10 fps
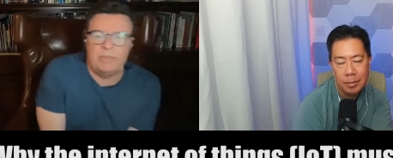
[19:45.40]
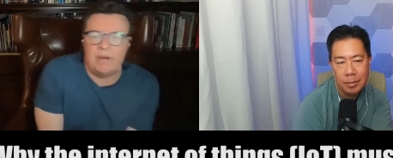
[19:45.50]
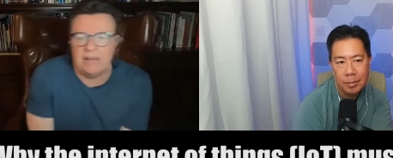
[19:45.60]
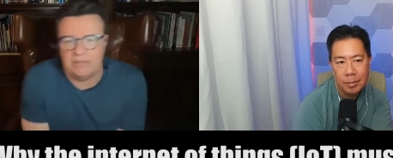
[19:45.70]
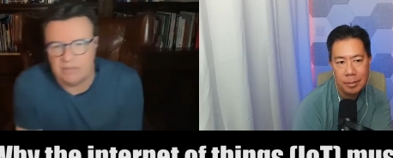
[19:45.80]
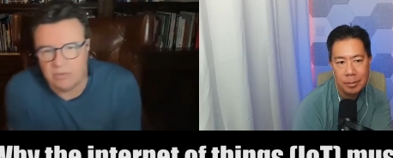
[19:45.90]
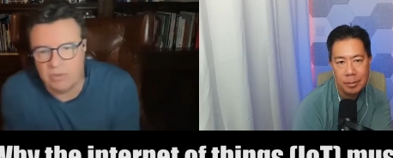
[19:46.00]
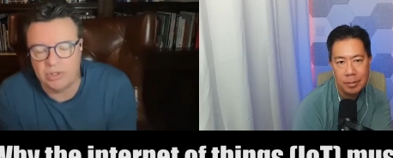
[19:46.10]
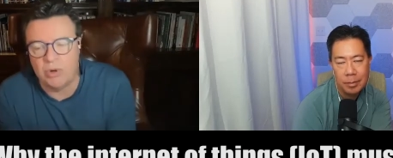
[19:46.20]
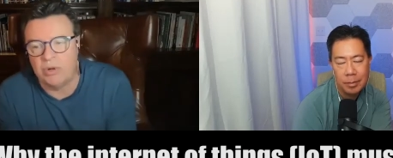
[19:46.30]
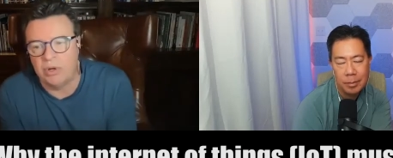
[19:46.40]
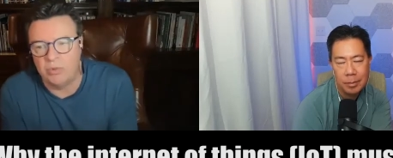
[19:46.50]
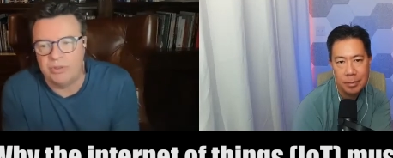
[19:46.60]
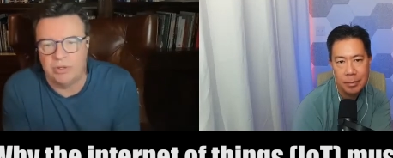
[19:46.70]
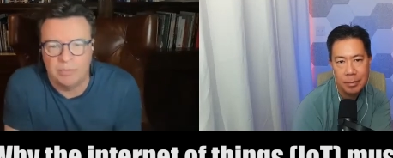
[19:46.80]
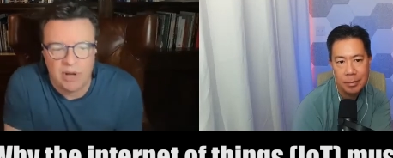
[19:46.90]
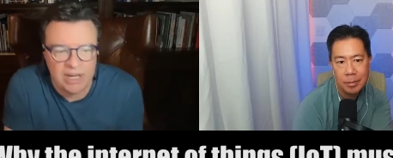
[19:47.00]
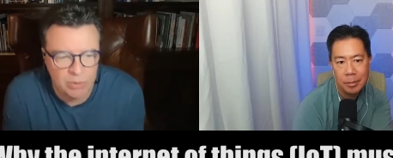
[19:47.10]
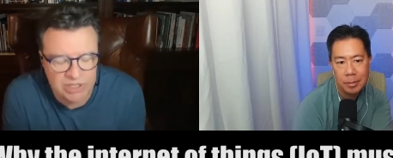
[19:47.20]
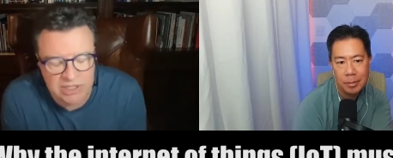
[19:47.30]
Speaker 1: about what's going on with your
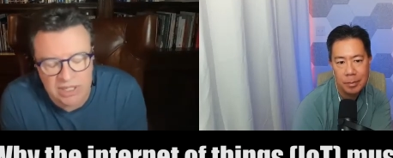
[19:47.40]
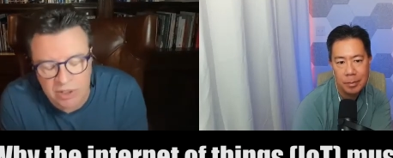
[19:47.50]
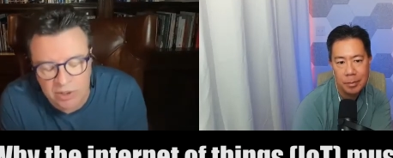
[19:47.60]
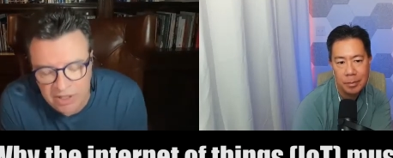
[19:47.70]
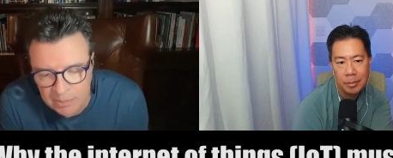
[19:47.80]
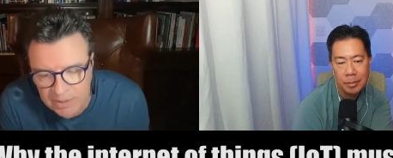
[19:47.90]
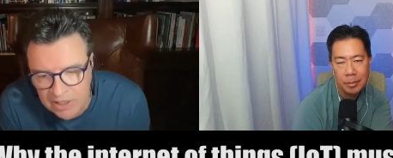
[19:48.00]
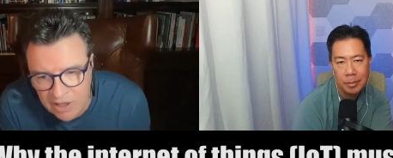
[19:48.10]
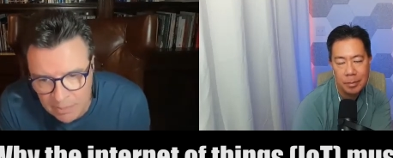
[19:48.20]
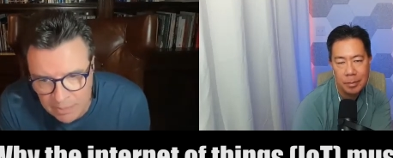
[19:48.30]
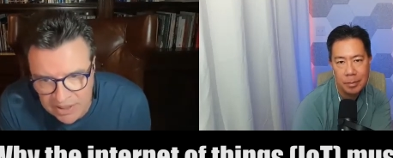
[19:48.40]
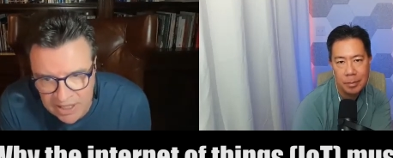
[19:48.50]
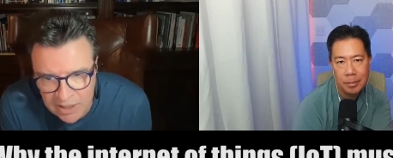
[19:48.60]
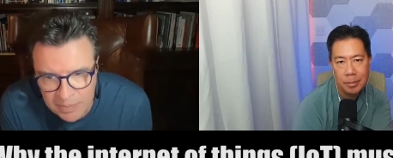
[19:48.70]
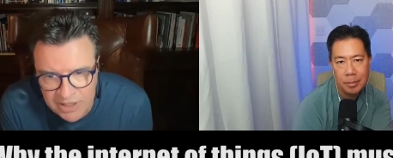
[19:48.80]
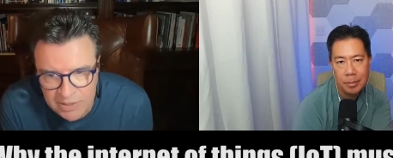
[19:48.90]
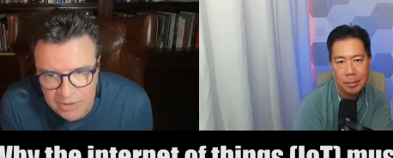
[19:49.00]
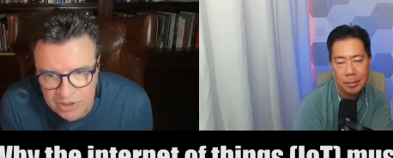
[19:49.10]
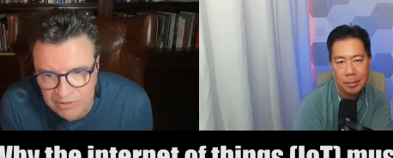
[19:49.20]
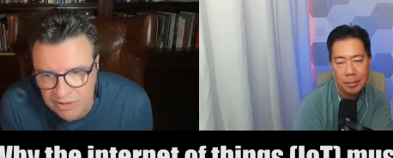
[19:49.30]
body, which is an incredibly complicated piece
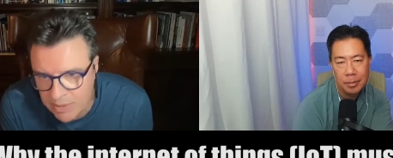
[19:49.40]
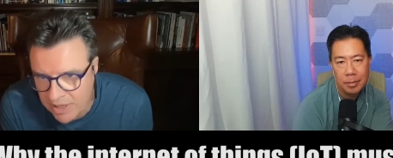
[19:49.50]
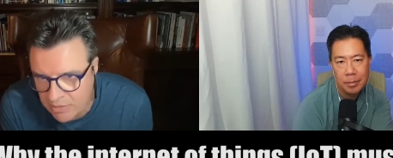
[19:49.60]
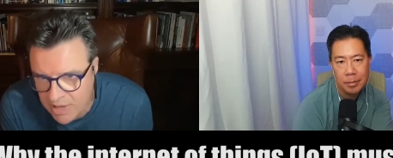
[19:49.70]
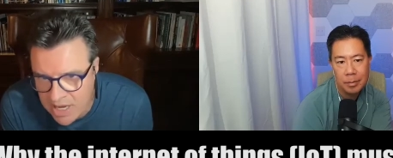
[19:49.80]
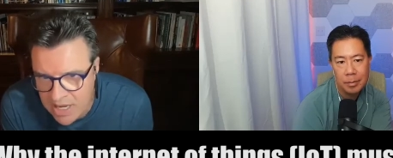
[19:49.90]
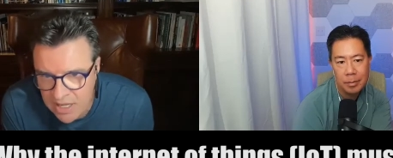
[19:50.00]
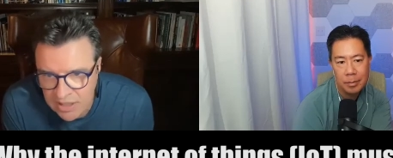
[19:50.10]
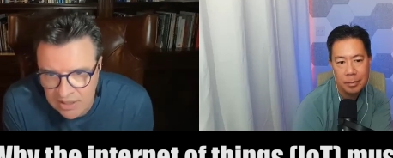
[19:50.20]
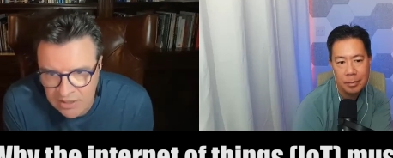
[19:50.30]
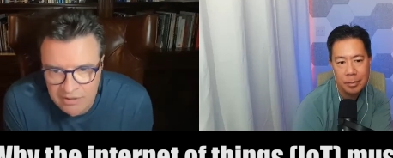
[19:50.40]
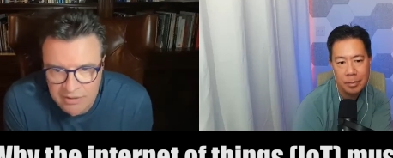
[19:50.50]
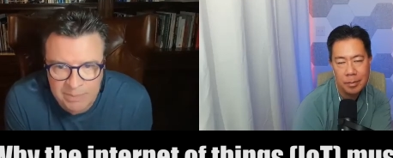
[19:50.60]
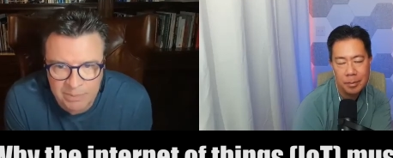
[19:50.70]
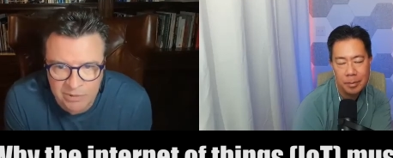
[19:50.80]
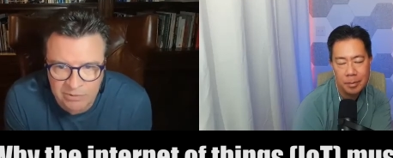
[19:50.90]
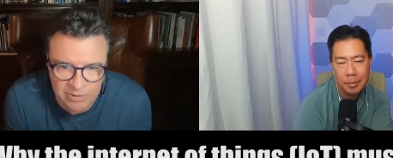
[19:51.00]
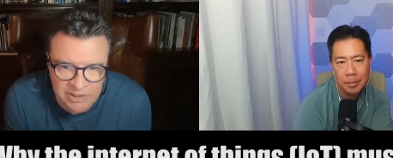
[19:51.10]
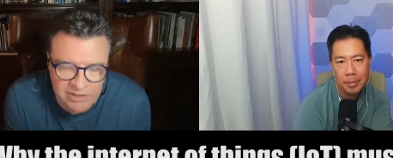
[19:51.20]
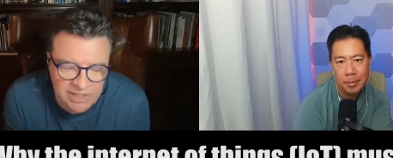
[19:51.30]
of machinery, by the way, you know, if people
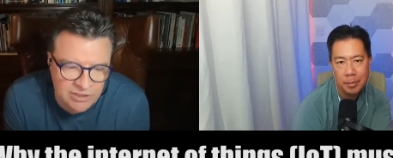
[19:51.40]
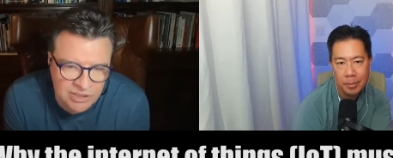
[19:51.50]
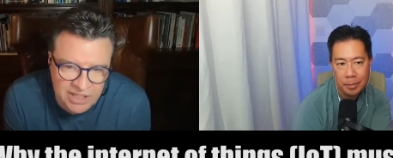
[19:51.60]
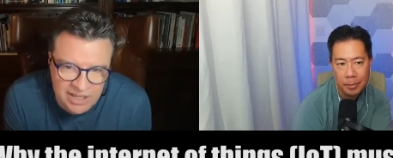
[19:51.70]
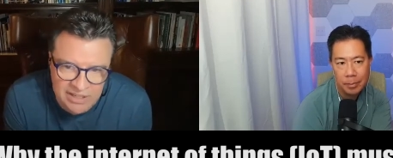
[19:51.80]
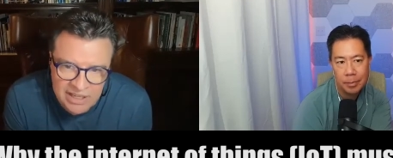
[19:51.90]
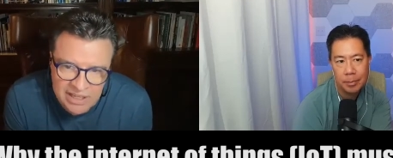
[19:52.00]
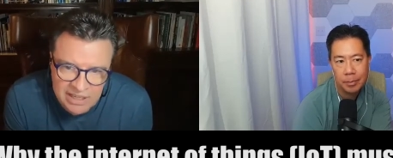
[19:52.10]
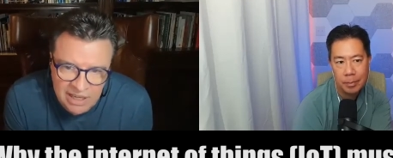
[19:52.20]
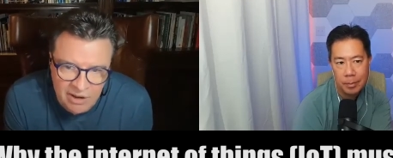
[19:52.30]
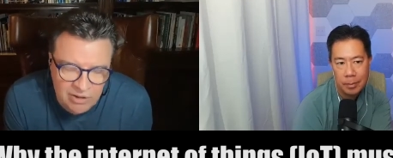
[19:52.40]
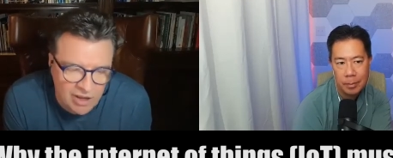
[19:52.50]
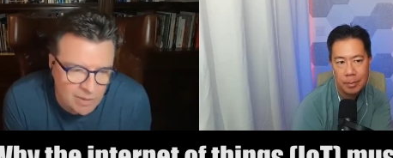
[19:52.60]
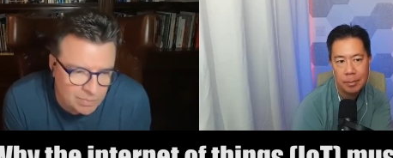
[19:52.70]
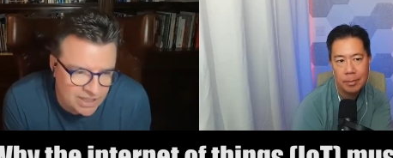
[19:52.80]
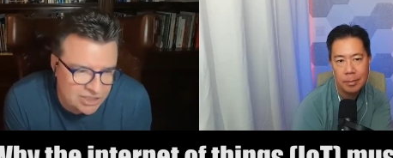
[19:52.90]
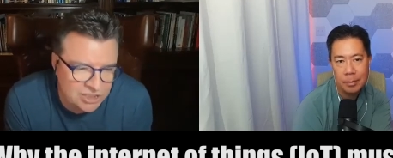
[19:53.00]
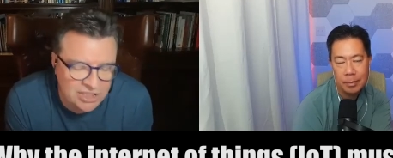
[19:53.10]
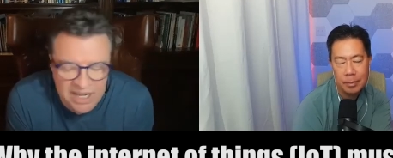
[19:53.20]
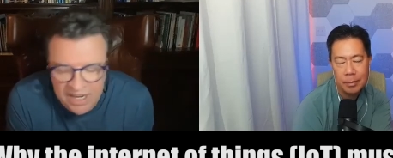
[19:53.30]
really could understand how
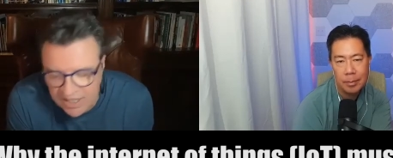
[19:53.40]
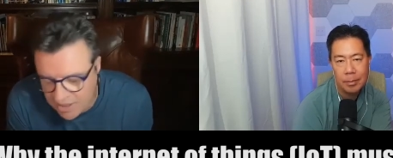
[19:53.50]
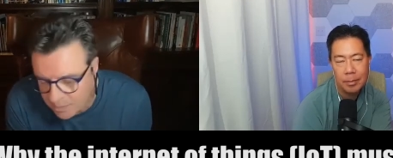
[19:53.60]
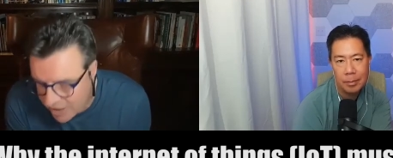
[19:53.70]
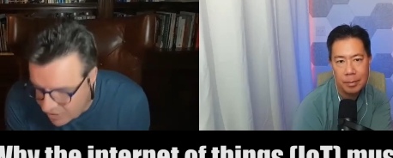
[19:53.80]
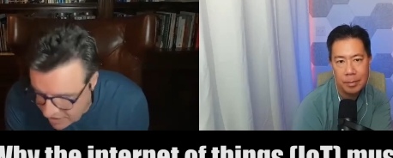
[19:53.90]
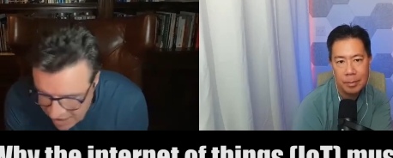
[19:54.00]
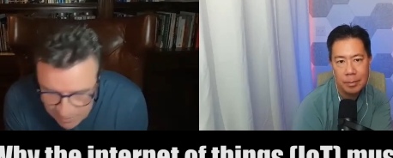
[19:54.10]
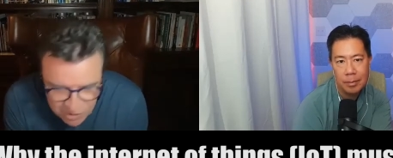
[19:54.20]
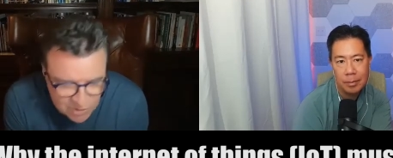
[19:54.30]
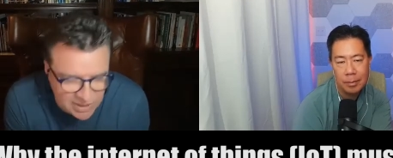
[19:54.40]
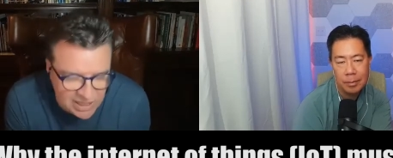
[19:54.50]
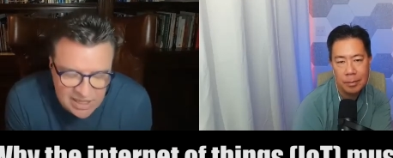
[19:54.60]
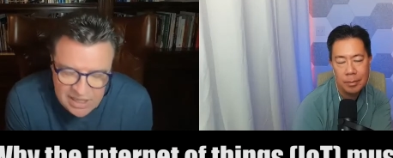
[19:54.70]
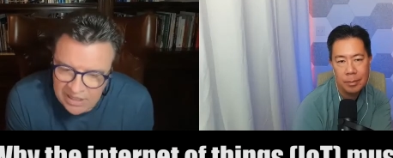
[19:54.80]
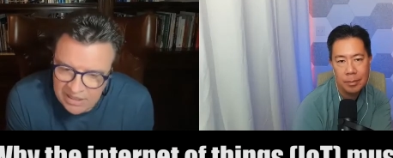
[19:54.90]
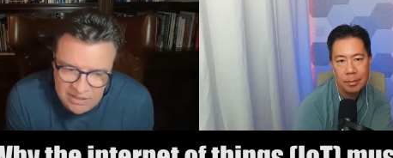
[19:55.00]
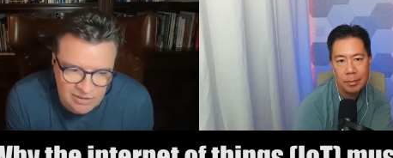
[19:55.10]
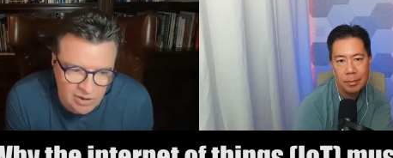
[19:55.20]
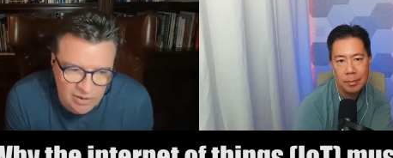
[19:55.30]
complex genetics and biochemistry,
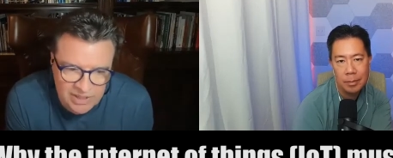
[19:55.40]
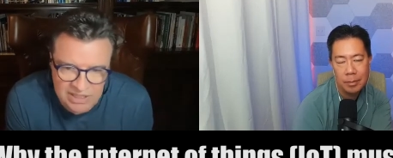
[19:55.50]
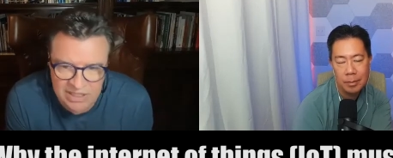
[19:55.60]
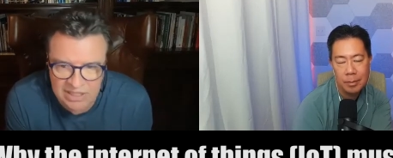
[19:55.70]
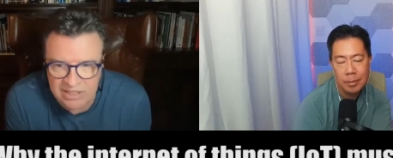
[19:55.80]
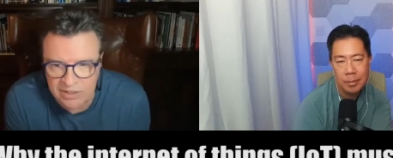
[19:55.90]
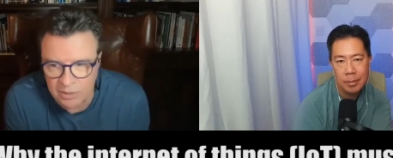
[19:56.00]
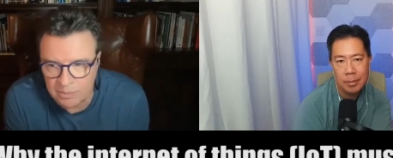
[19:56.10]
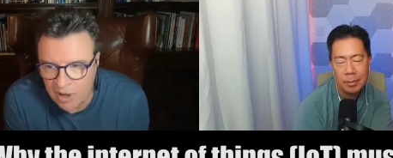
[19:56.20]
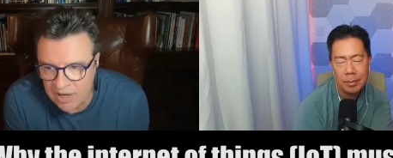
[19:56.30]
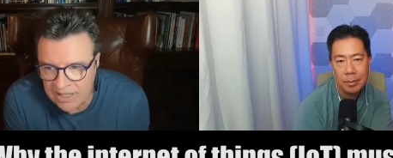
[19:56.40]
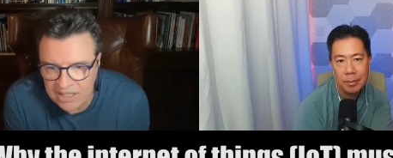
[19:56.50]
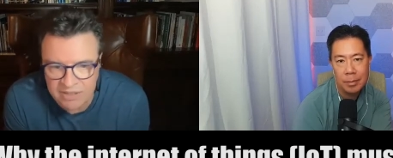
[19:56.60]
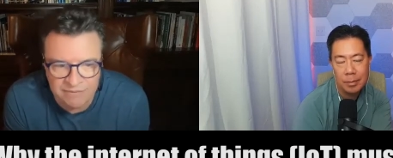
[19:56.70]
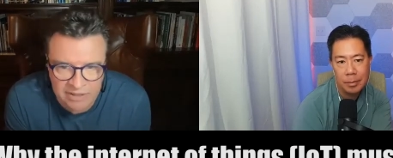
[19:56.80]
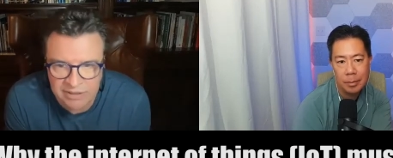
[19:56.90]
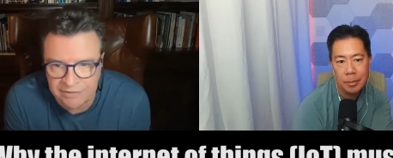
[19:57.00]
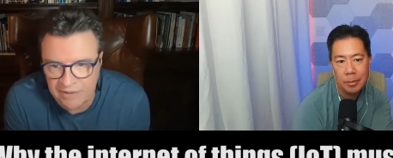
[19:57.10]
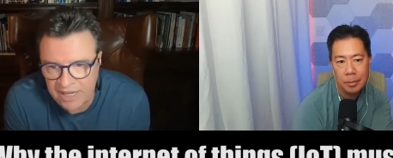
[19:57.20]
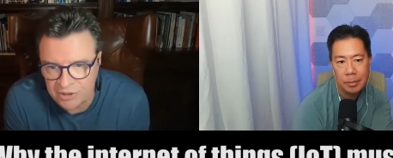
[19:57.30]
you know, all this is, your body is
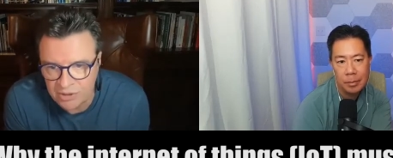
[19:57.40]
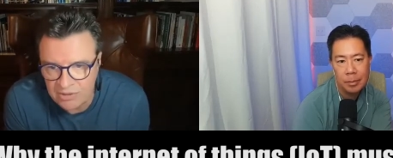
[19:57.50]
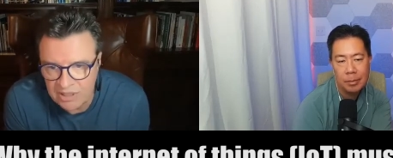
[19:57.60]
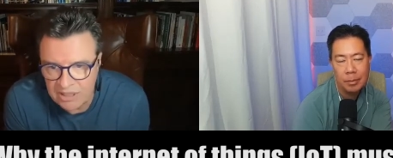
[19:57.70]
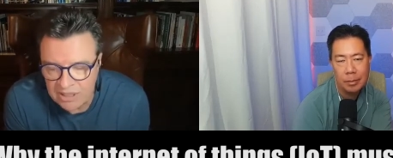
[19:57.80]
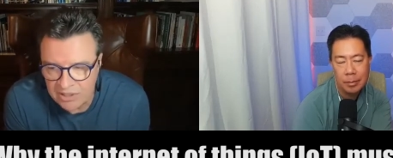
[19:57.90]
very fragile.